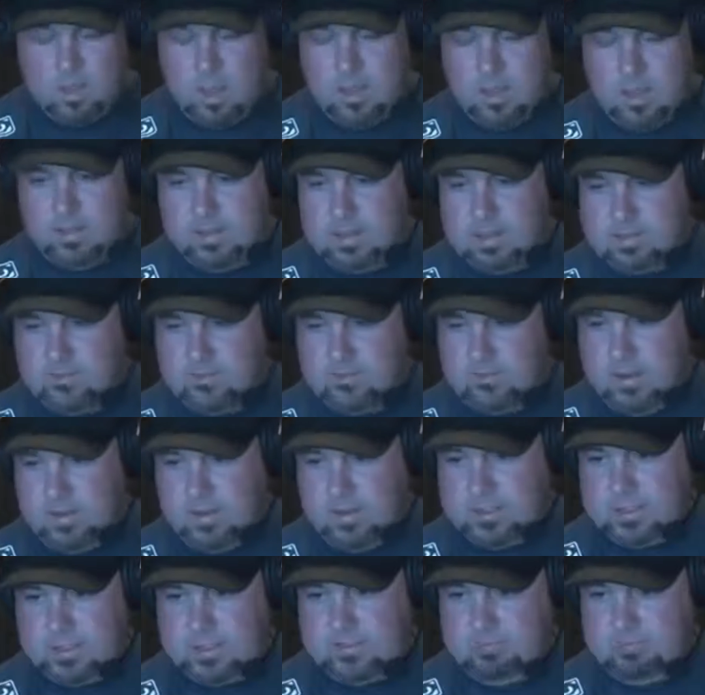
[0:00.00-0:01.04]
I think that's a fight
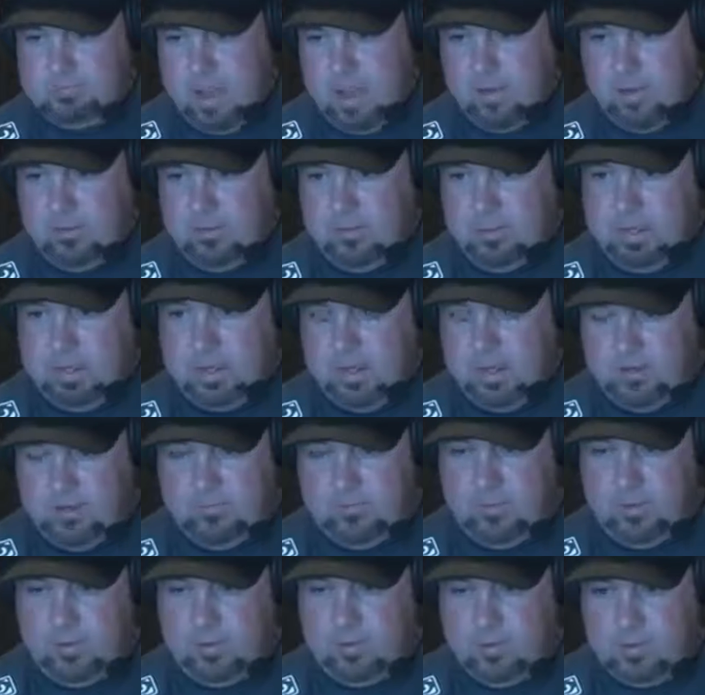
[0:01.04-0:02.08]
that's bound to be kind
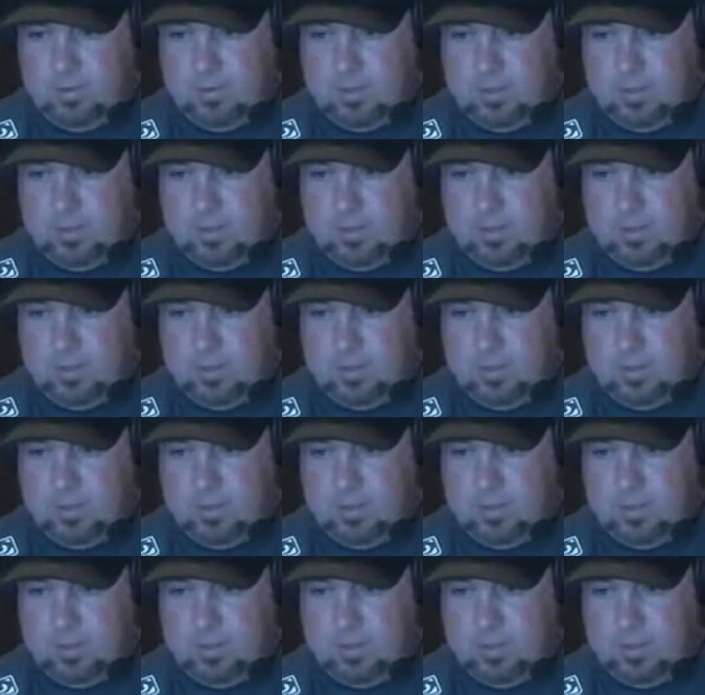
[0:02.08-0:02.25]
of a,